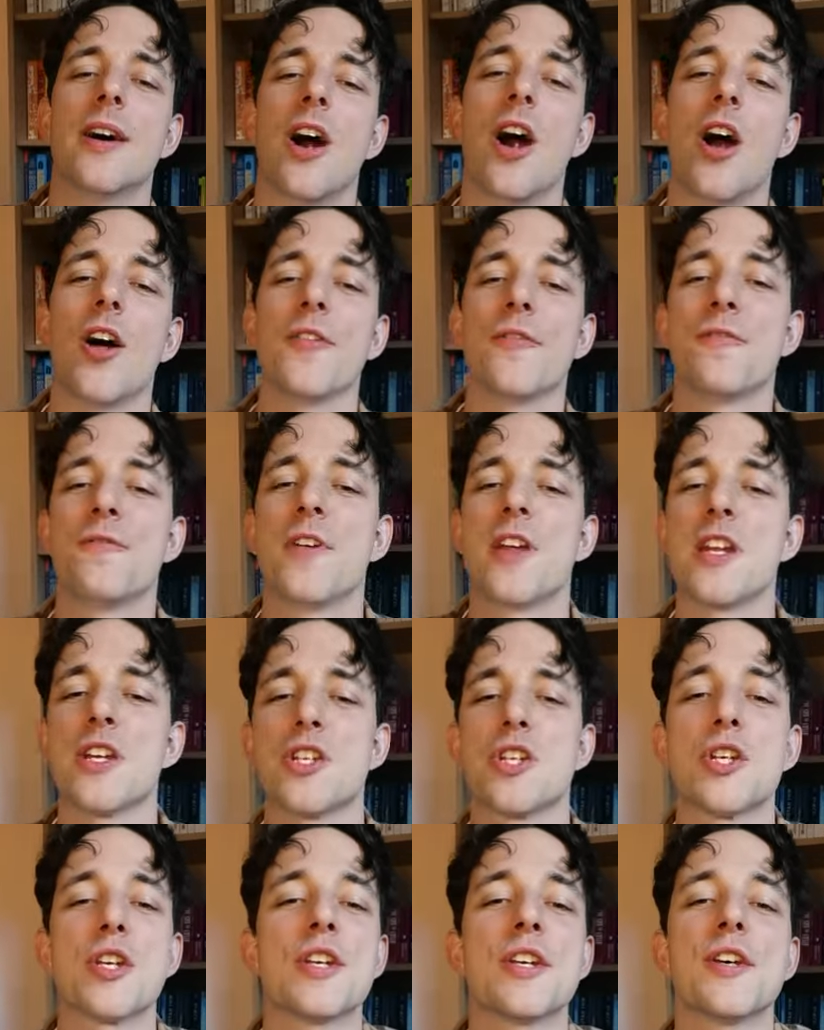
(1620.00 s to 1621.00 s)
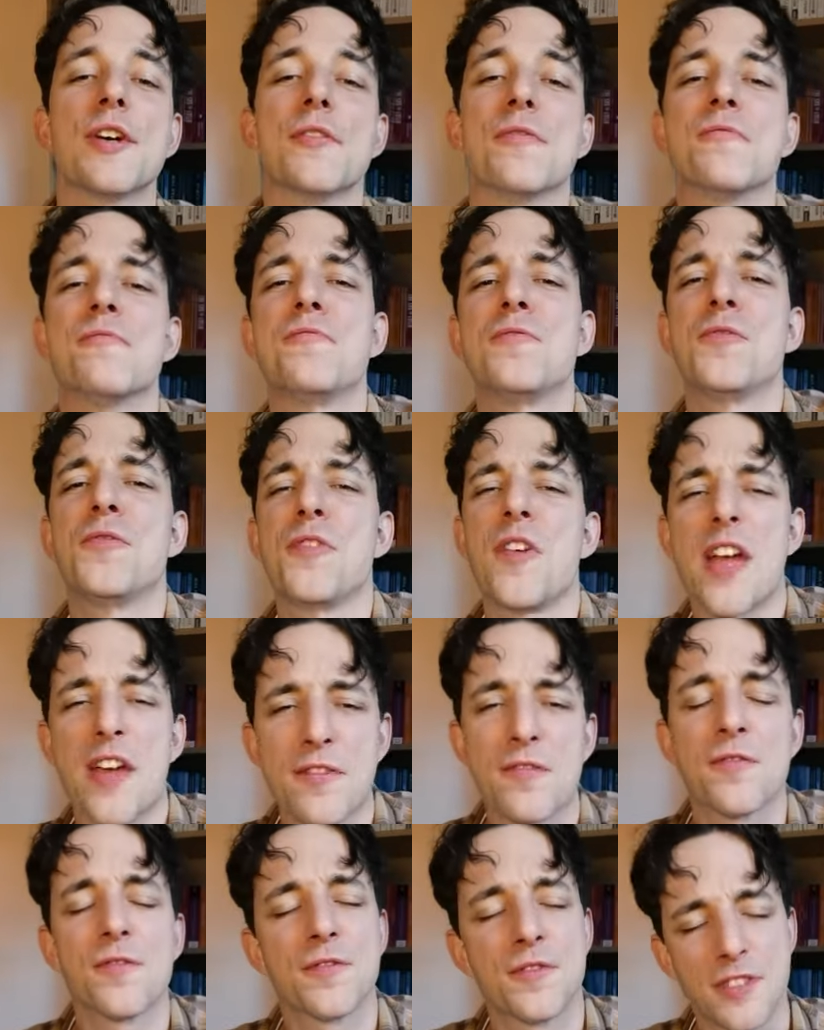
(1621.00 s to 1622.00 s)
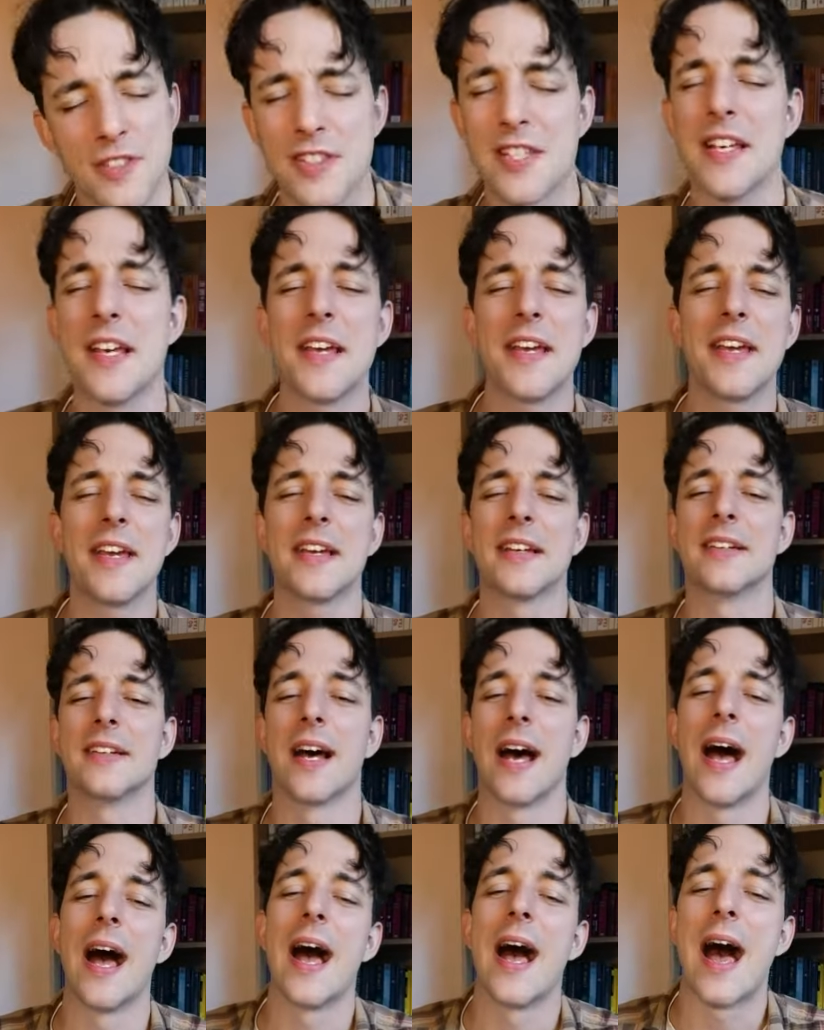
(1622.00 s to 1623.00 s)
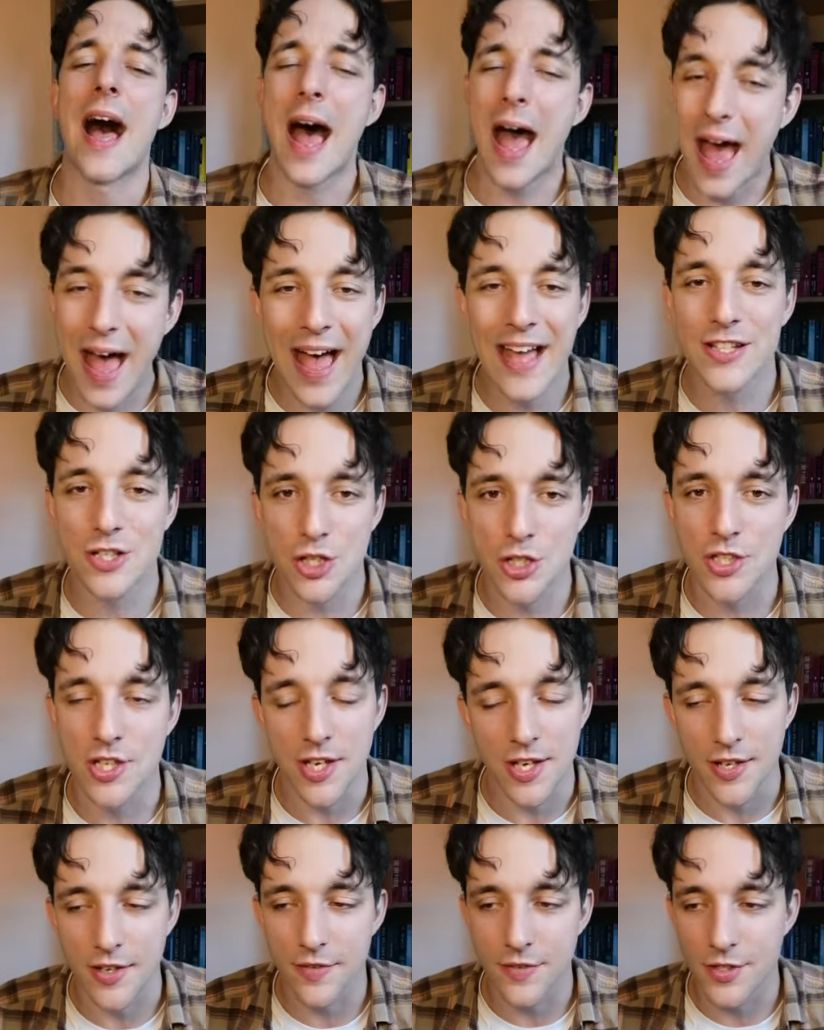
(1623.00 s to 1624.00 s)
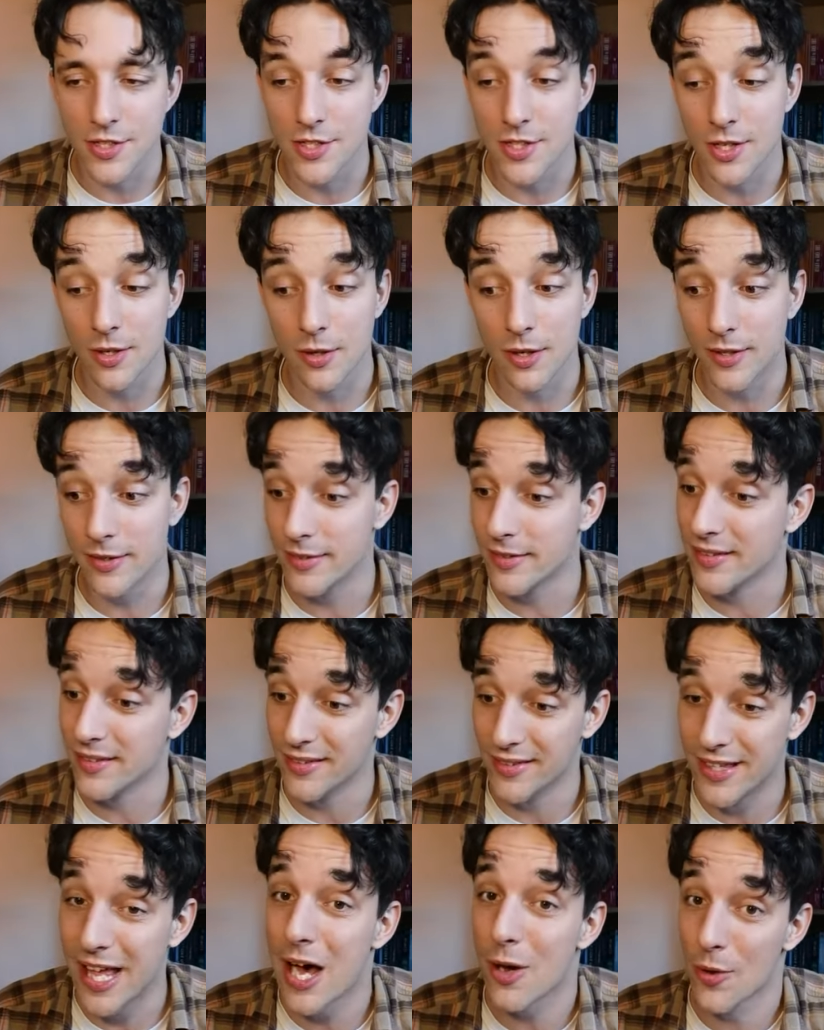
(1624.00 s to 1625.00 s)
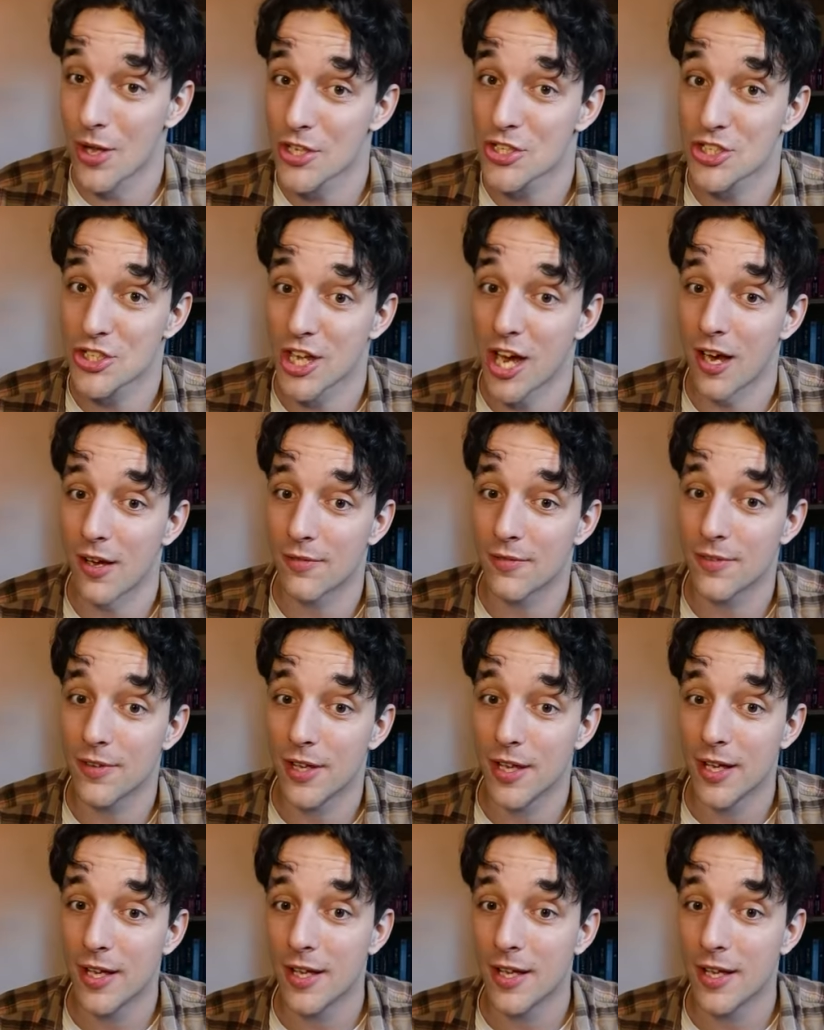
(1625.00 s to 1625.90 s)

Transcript: I'm finishing 15 adjectives. That was tough.